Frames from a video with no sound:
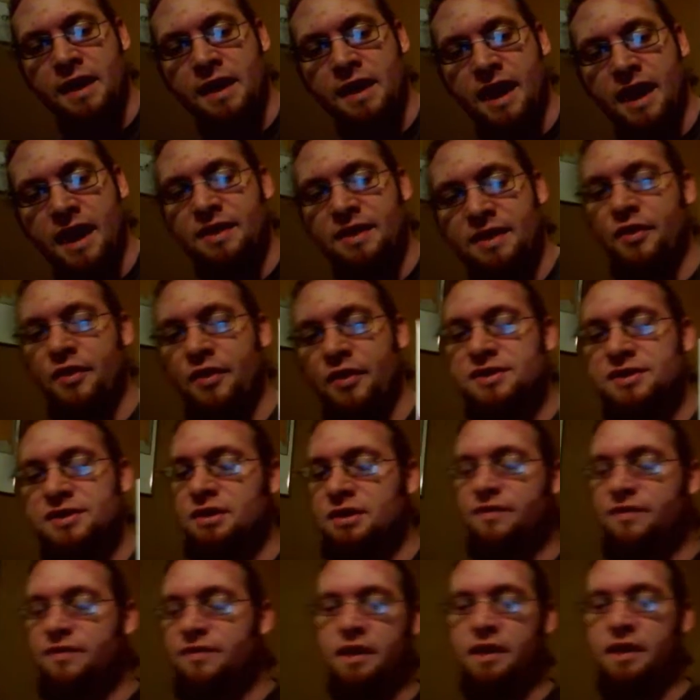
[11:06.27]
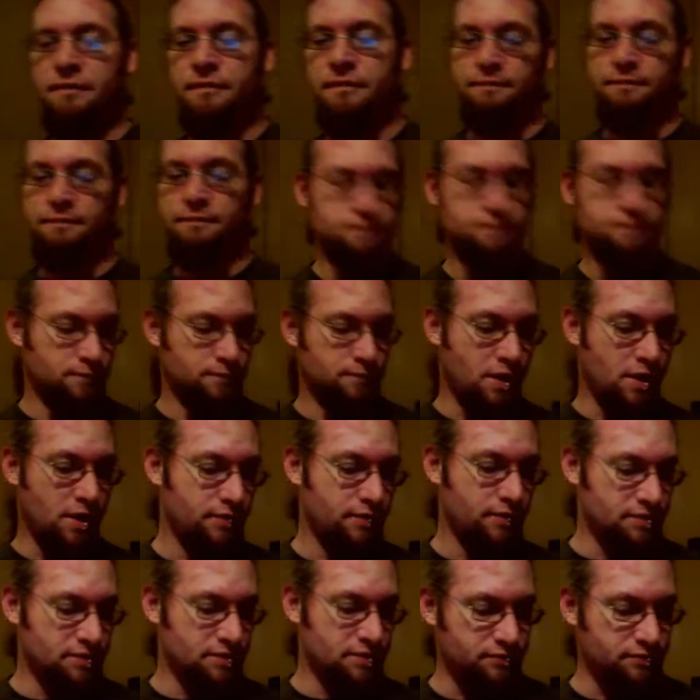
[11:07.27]
And I thought, this looks fun.
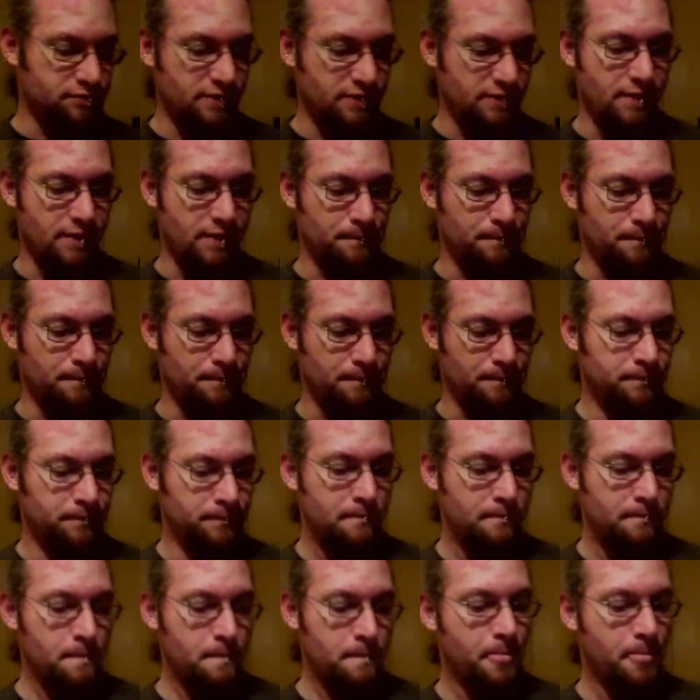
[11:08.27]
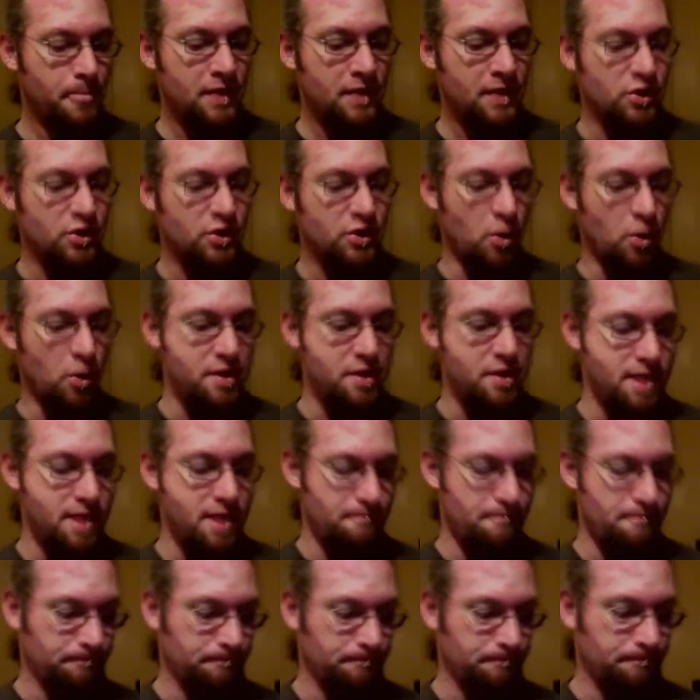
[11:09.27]
This looks really fun. So I open it
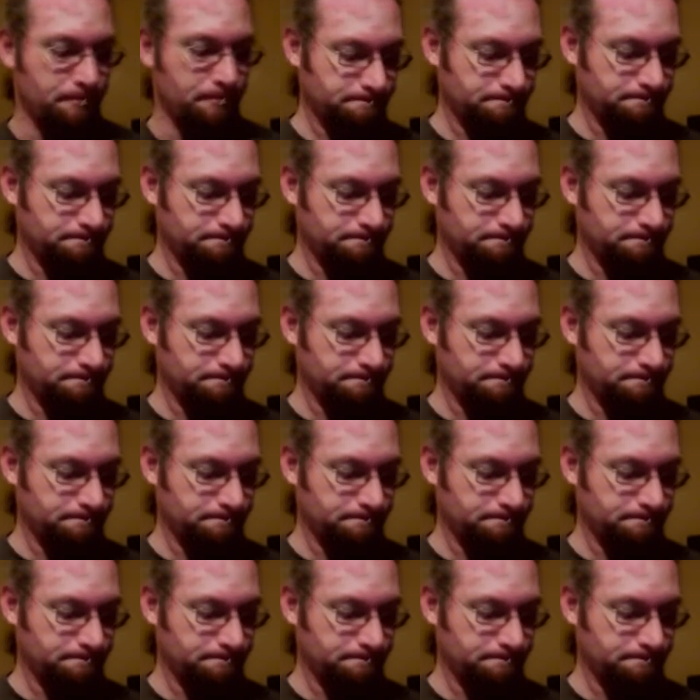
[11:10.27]
up.